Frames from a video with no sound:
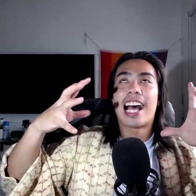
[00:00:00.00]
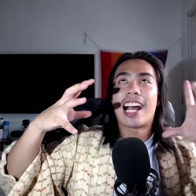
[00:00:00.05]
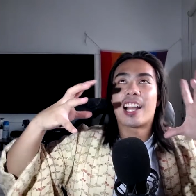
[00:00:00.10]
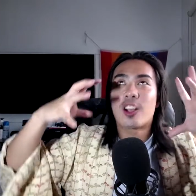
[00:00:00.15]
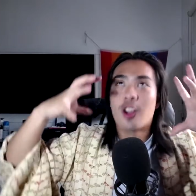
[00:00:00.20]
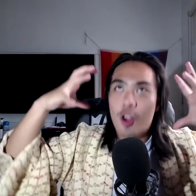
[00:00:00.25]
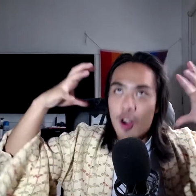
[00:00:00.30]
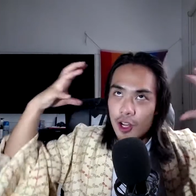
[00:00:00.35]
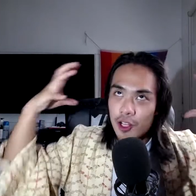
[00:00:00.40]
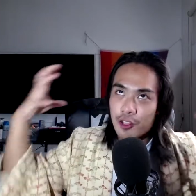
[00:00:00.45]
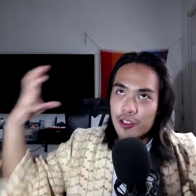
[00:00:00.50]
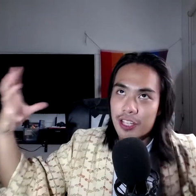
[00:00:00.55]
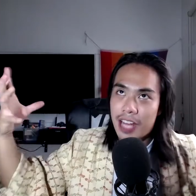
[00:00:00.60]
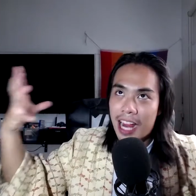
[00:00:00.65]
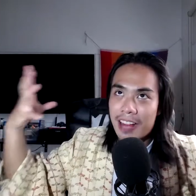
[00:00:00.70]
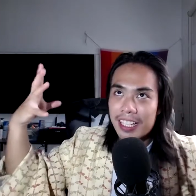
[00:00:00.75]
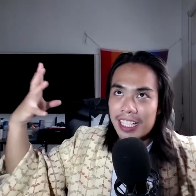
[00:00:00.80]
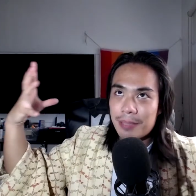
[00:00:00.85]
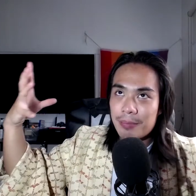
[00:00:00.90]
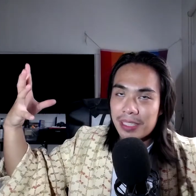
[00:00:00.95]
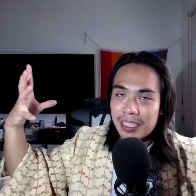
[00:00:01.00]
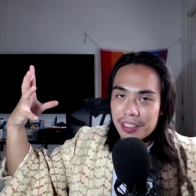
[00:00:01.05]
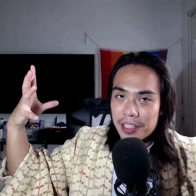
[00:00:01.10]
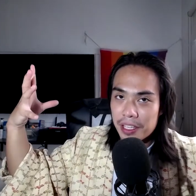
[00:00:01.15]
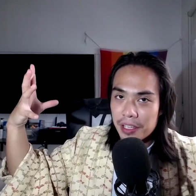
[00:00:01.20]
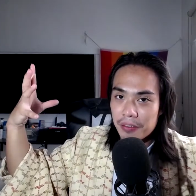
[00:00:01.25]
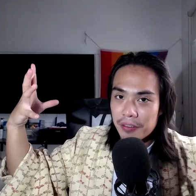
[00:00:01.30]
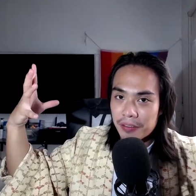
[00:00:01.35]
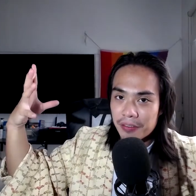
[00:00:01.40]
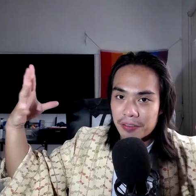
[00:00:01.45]
Contrary
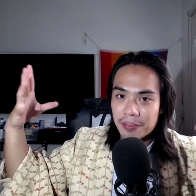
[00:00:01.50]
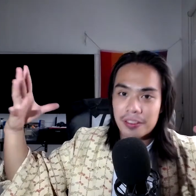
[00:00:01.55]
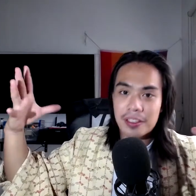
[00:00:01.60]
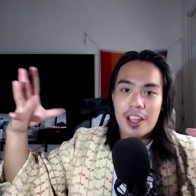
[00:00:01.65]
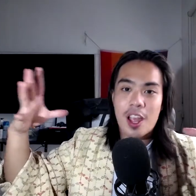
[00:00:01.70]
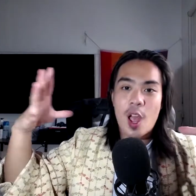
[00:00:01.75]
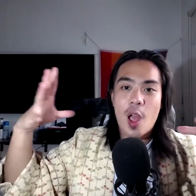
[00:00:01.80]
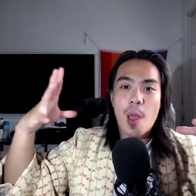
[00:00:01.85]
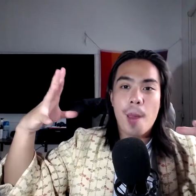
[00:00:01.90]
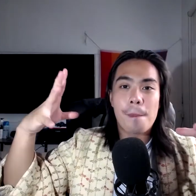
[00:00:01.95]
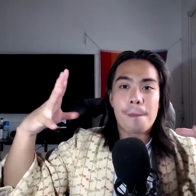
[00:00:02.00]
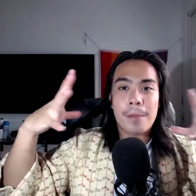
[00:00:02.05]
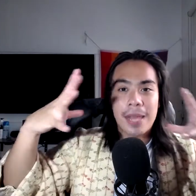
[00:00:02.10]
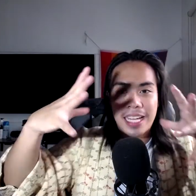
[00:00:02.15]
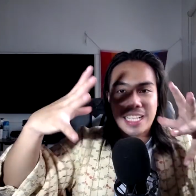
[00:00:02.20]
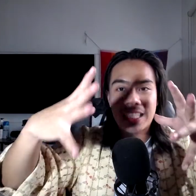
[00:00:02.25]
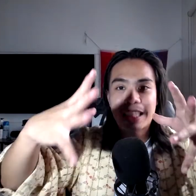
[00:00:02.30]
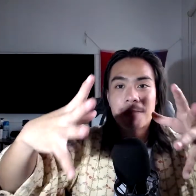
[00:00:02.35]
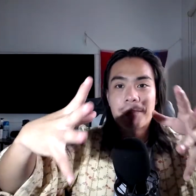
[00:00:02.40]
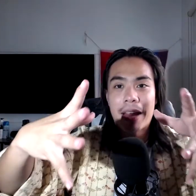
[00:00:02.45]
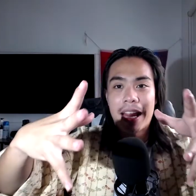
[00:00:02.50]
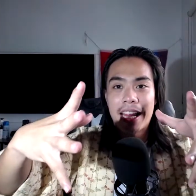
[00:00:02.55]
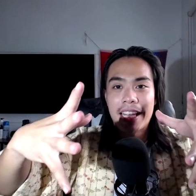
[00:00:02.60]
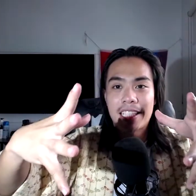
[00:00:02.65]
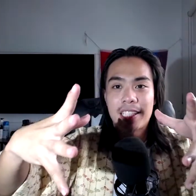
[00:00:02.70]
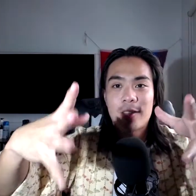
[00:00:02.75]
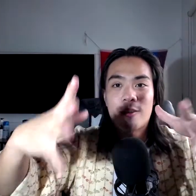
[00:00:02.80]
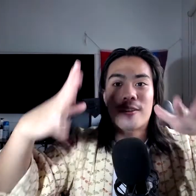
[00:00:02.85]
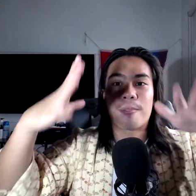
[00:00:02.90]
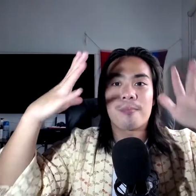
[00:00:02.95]
belief, make space
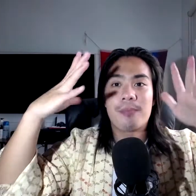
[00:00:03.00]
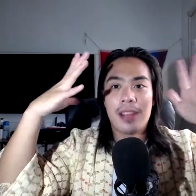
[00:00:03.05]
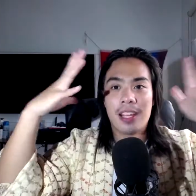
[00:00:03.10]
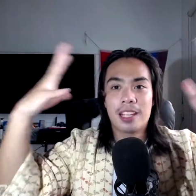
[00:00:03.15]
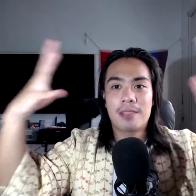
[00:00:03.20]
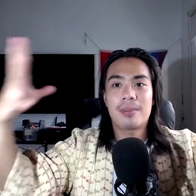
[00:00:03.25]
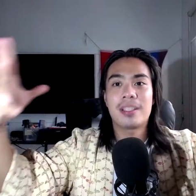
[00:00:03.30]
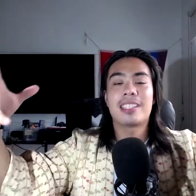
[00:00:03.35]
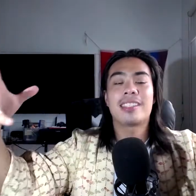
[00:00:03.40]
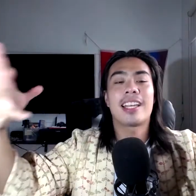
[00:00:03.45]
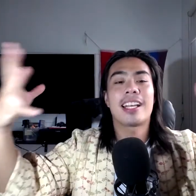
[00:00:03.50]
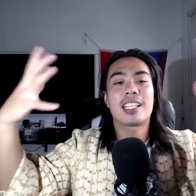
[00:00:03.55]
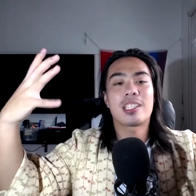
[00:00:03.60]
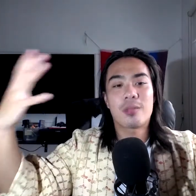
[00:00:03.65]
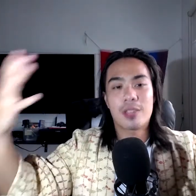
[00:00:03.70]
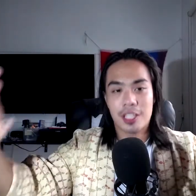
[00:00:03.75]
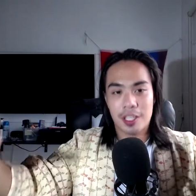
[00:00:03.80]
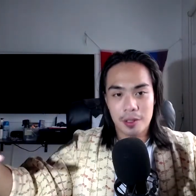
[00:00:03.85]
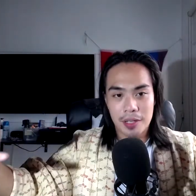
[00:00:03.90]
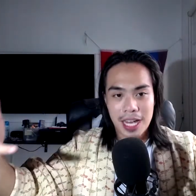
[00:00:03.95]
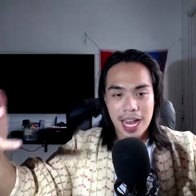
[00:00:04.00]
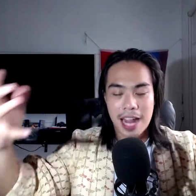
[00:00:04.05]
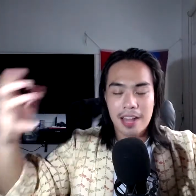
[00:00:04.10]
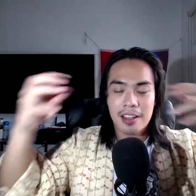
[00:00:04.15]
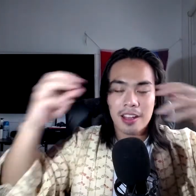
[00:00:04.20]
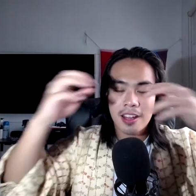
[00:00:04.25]
or make mistakes when you can.